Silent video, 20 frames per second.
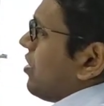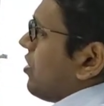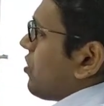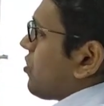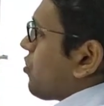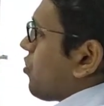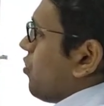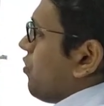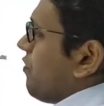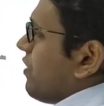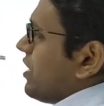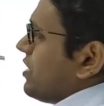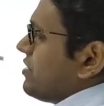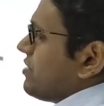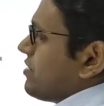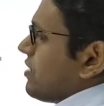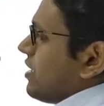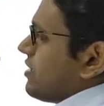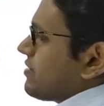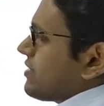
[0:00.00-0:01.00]
row
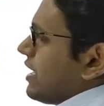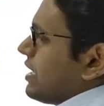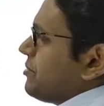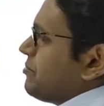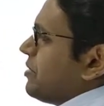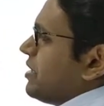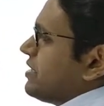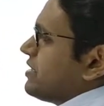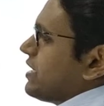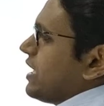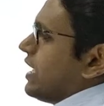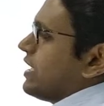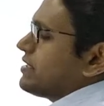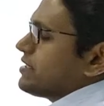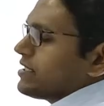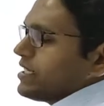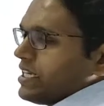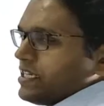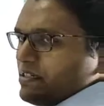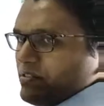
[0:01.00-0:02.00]
wise assignment
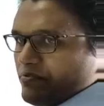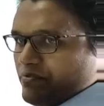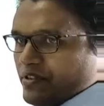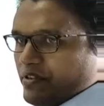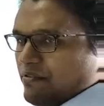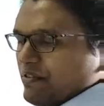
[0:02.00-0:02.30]
and then we